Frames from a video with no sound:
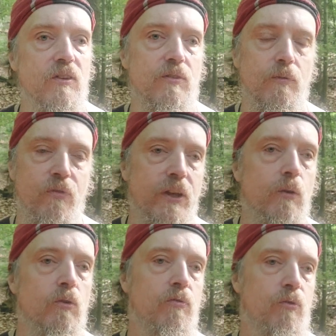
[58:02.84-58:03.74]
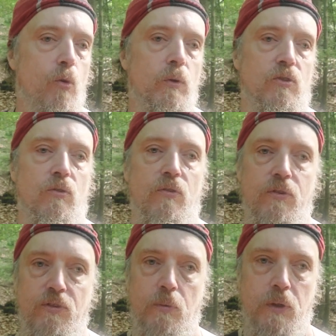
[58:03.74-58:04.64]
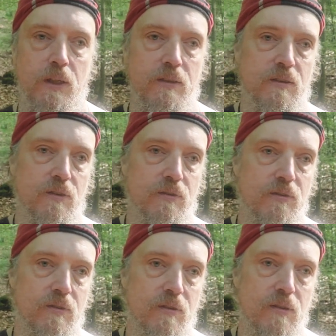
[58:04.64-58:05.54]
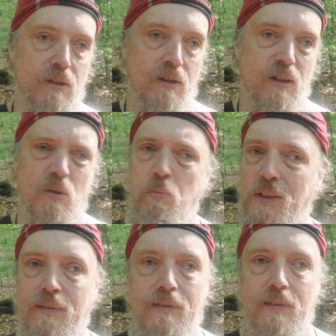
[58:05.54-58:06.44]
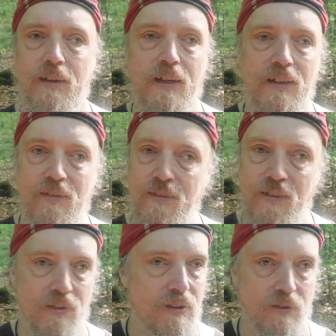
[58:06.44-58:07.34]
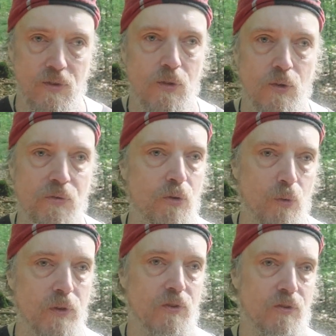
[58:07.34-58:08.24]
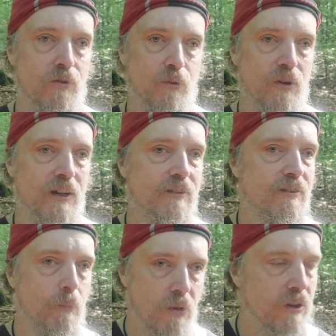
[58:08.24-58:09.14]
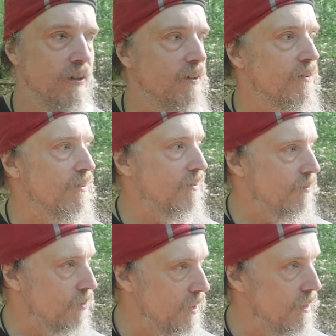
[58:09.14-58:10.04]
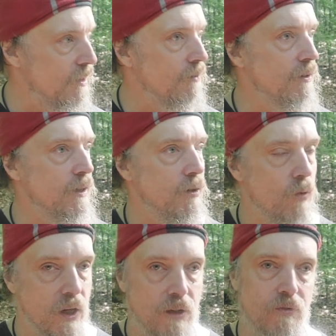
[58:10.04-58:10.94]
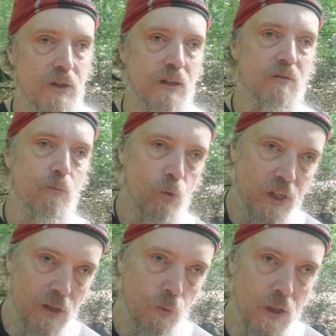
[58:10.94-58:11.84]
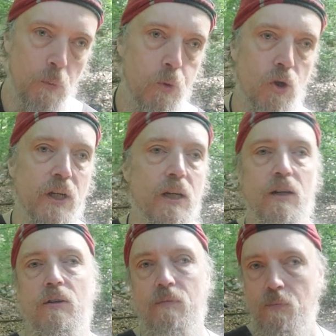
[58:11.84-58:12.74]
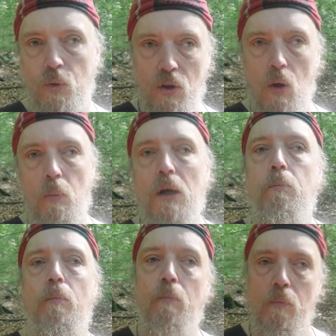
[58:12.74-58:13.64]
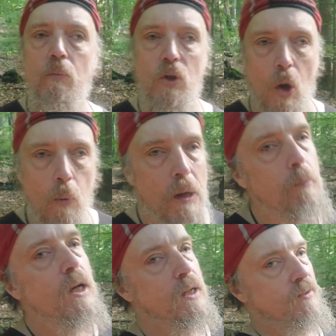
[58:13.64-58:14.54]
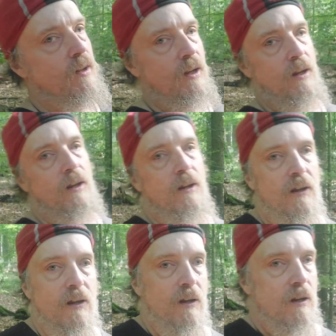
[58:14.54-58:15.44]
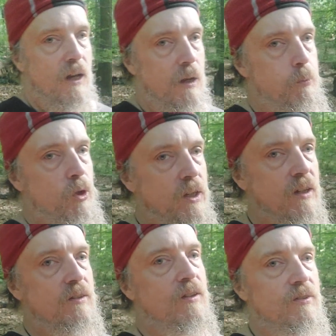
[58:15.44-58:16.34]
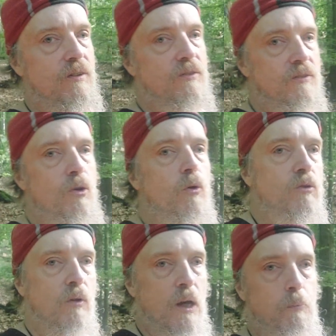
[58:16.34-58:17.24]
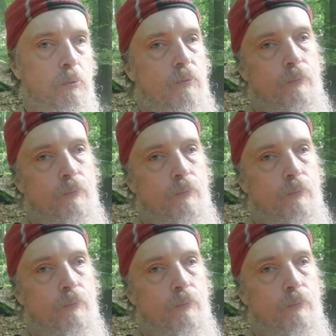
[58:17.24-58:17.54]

as if they looked forward to something like this, but it's nothing to look forward to. It's something that's really, really grave, and I really, really pray, and with all my might, I pray that this isn't going to happen,